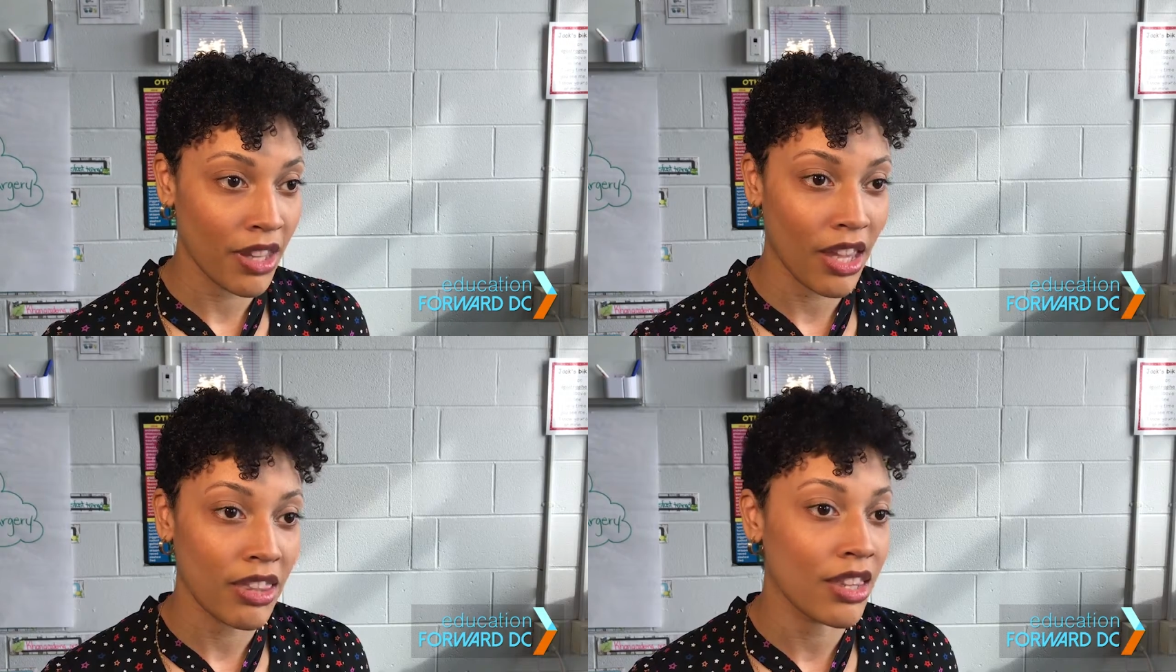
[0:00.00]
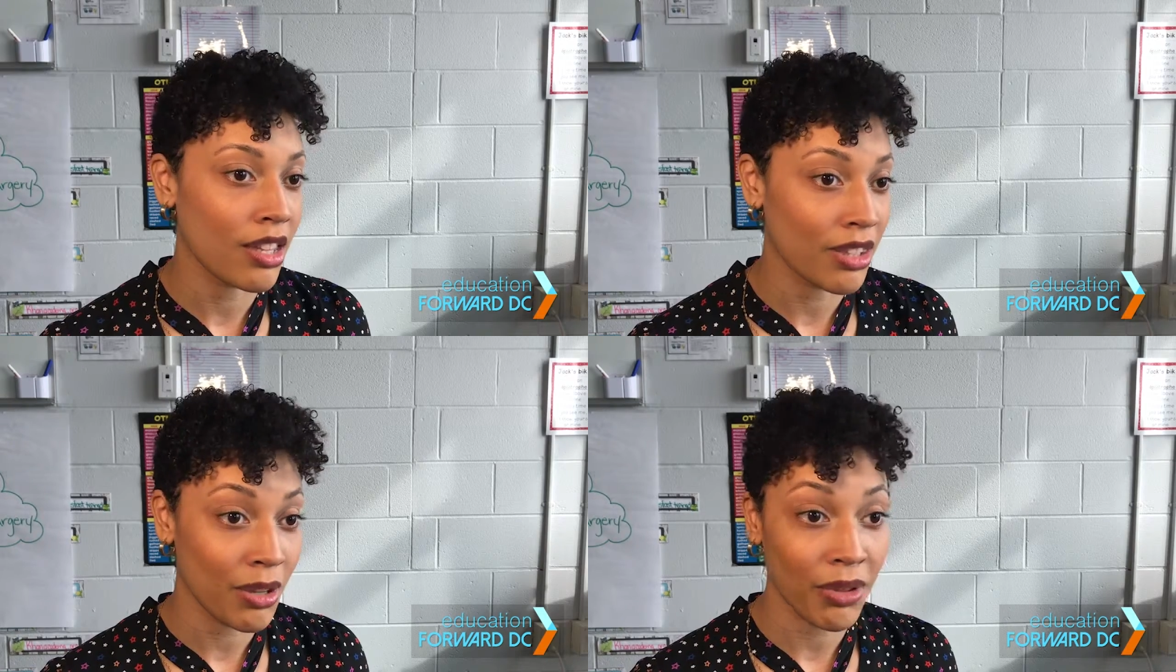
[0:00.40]
And
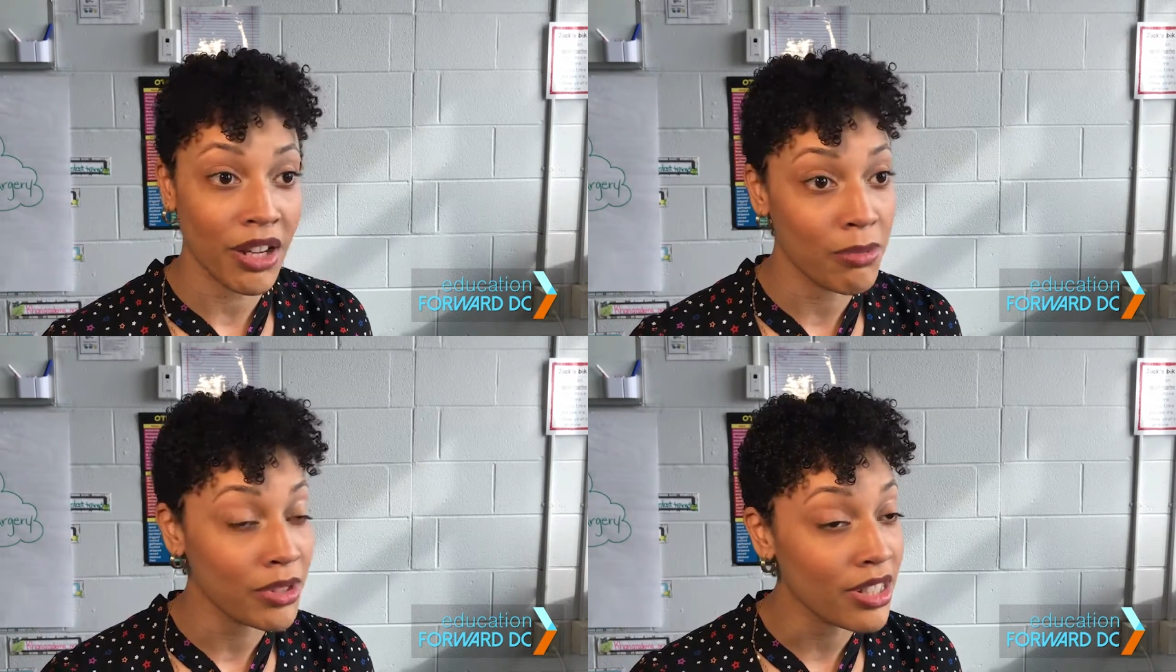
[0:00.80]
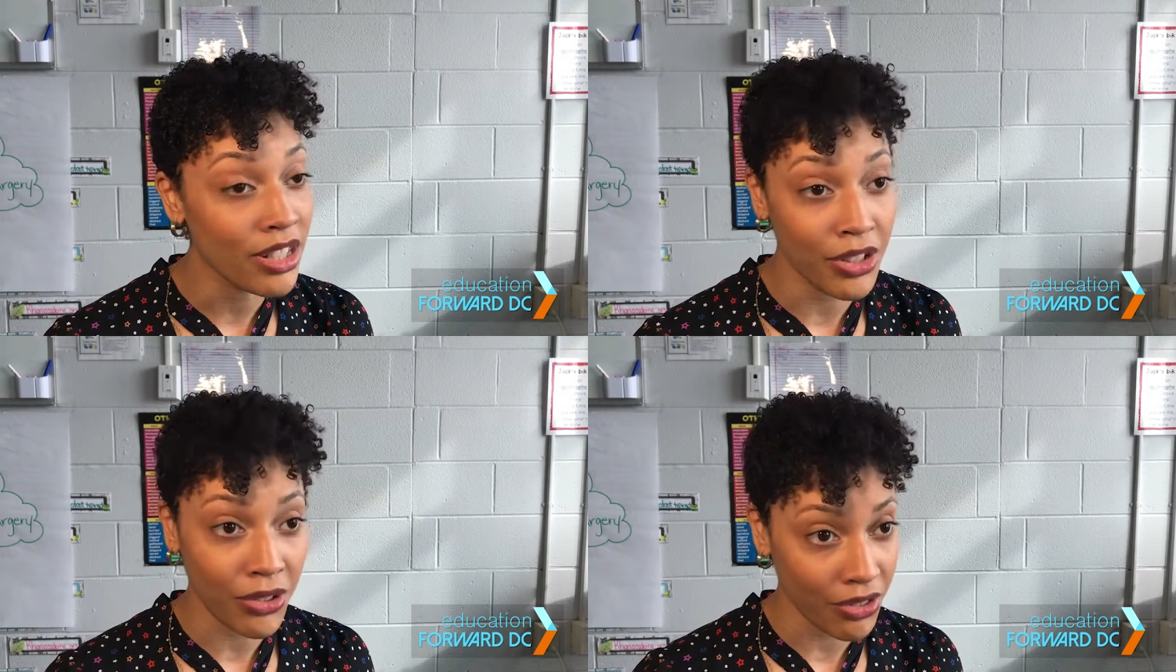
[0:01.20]
then they were able to
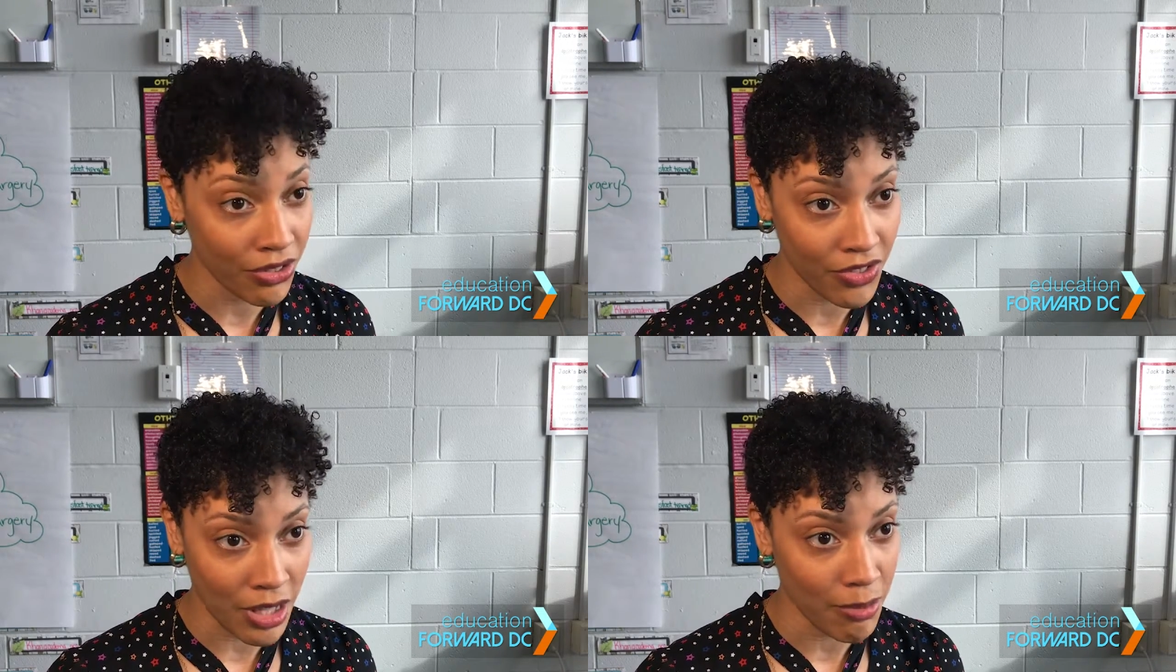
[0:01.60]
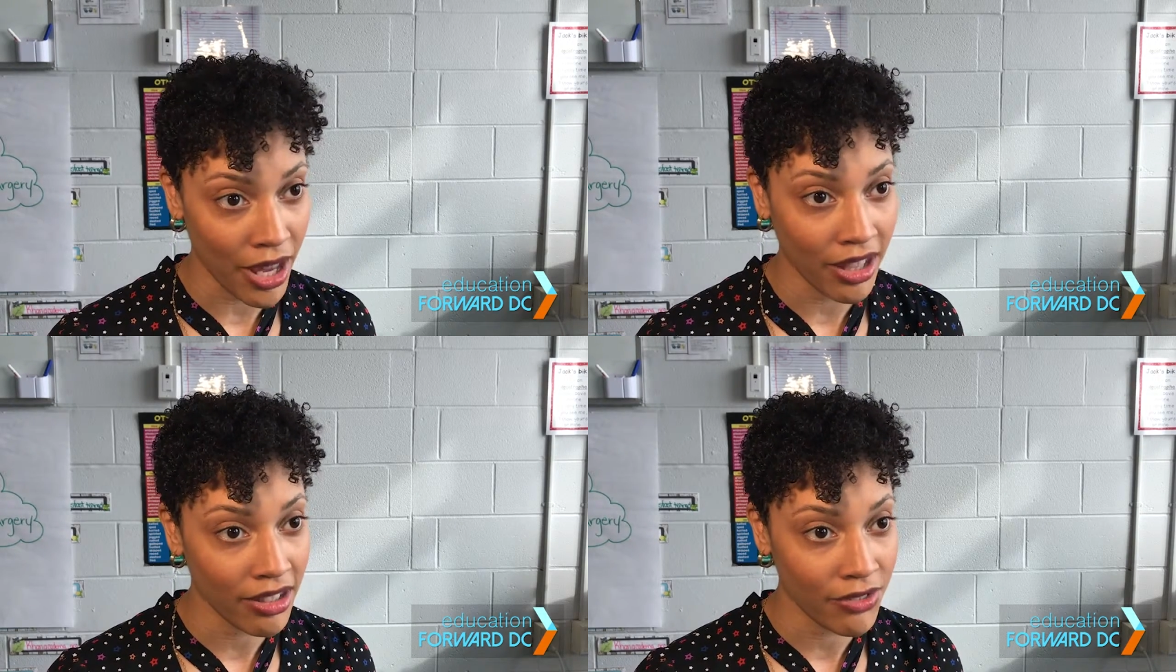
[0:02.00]
hear the
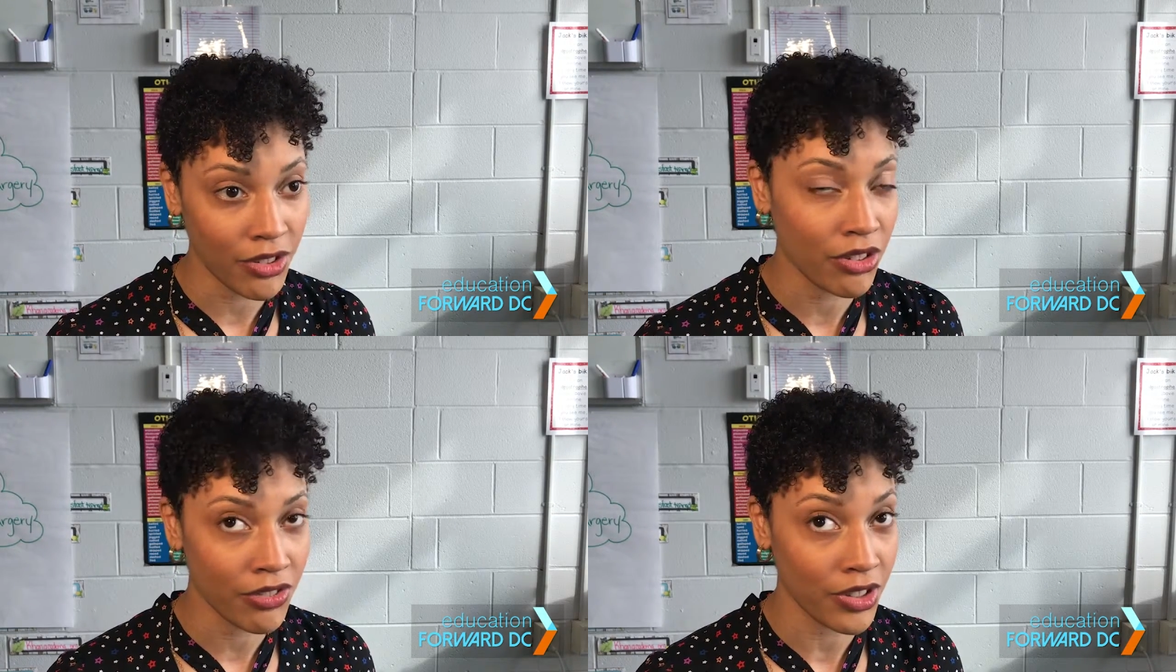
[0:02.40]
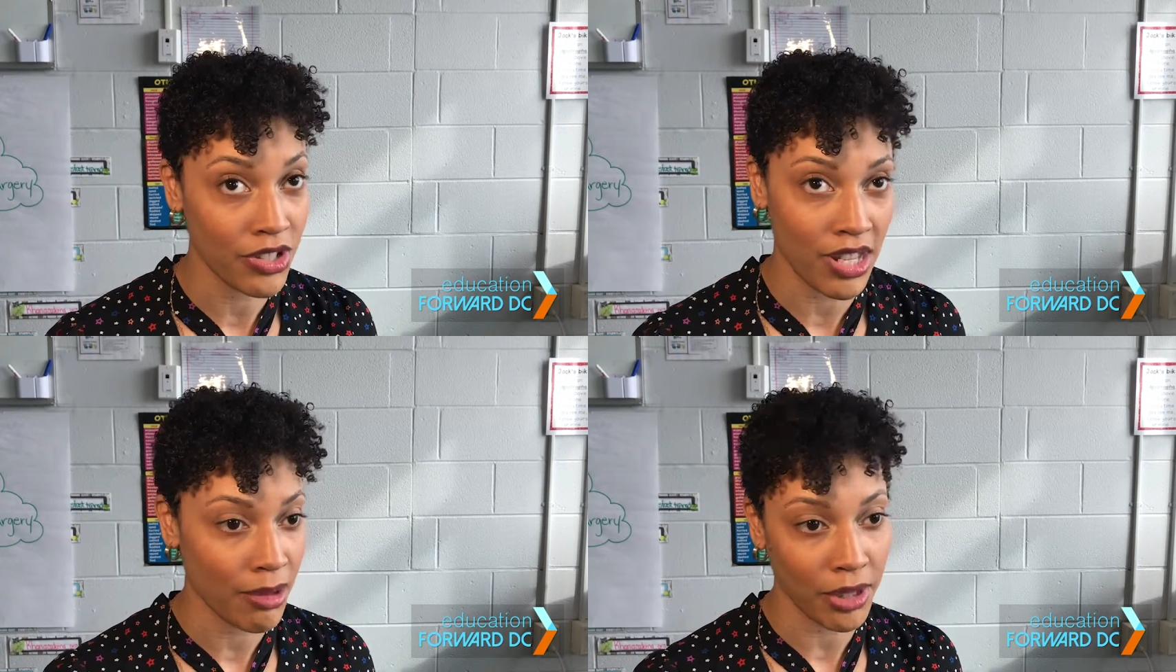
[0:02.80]
feedback for the
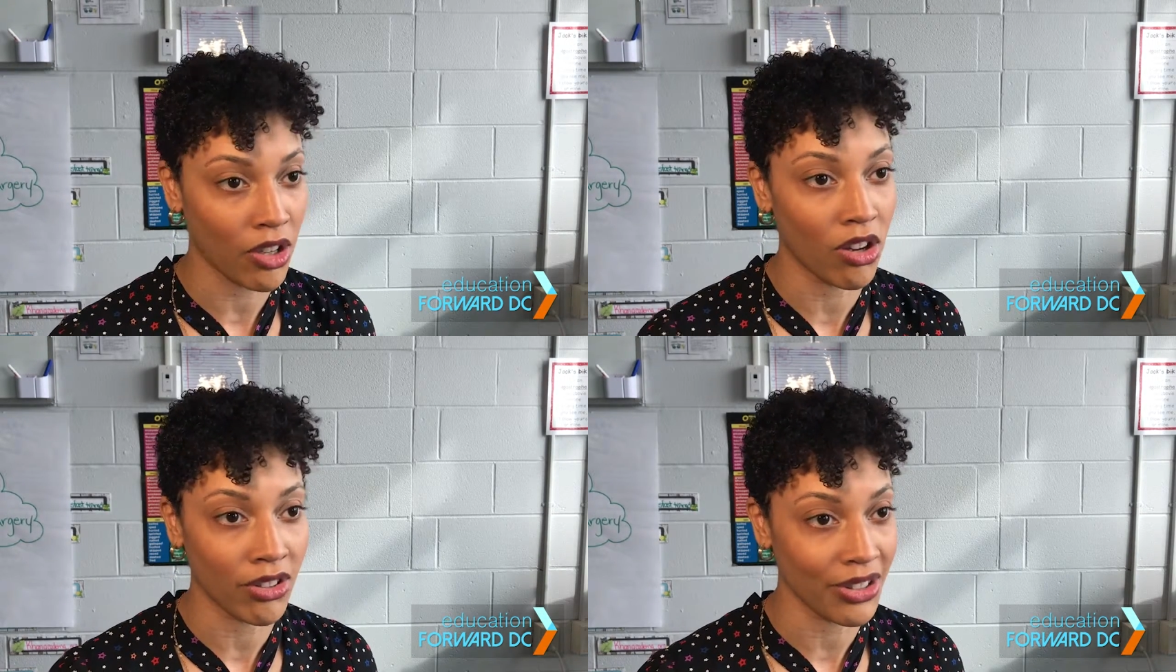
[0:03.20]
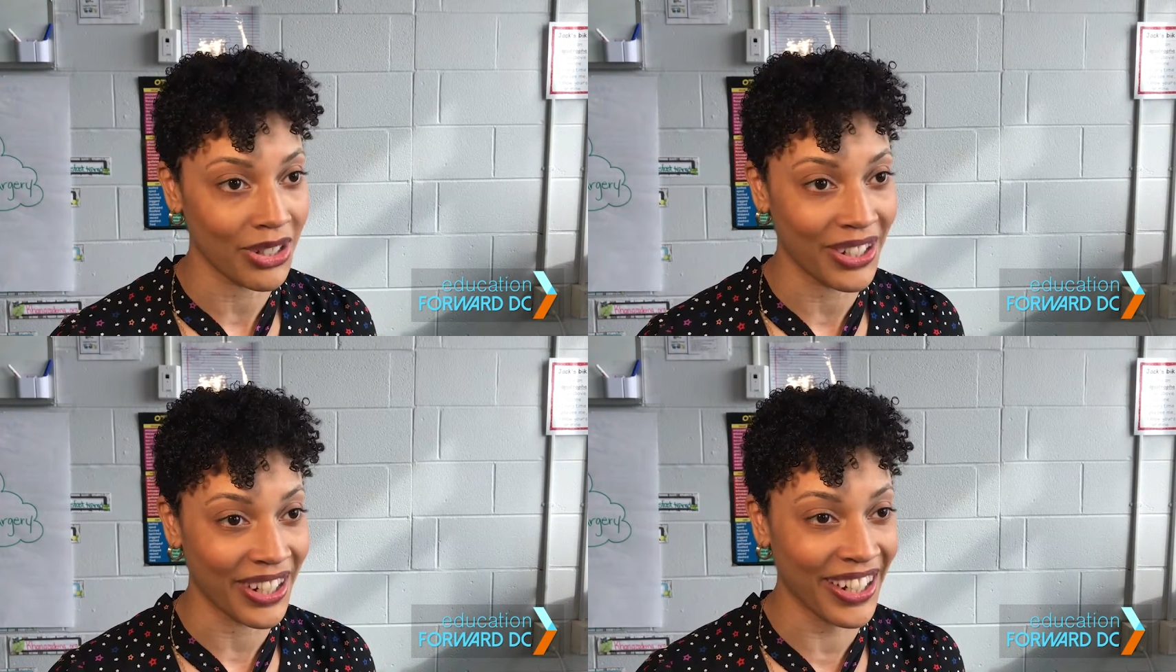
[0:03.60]
first time, like all
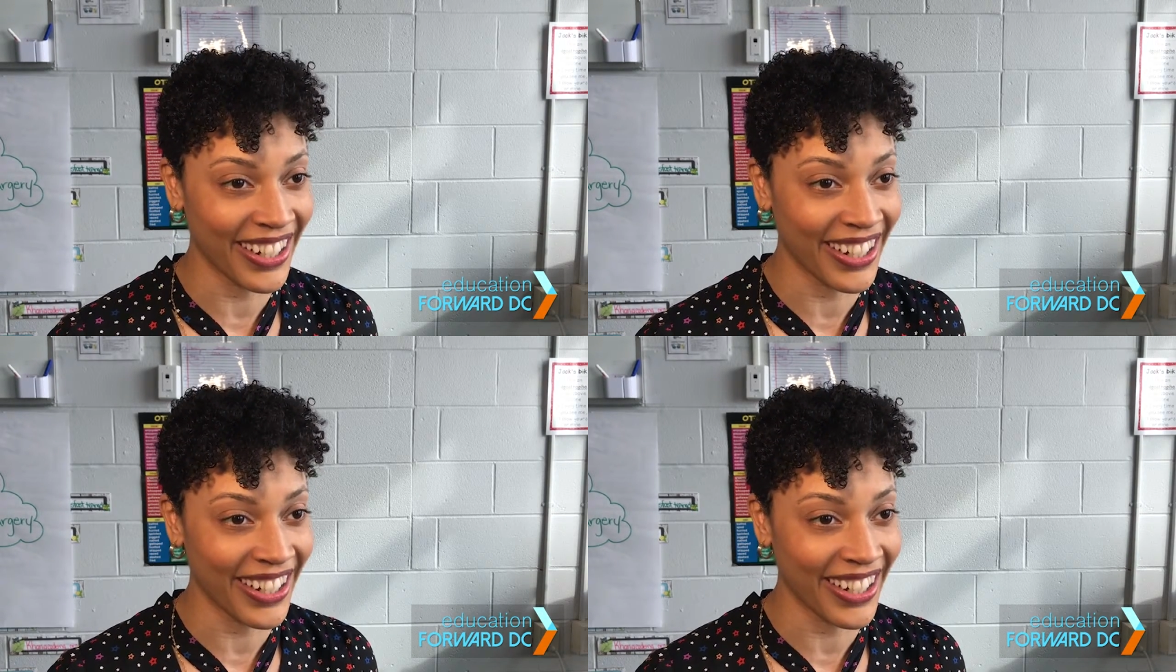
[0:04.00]
year,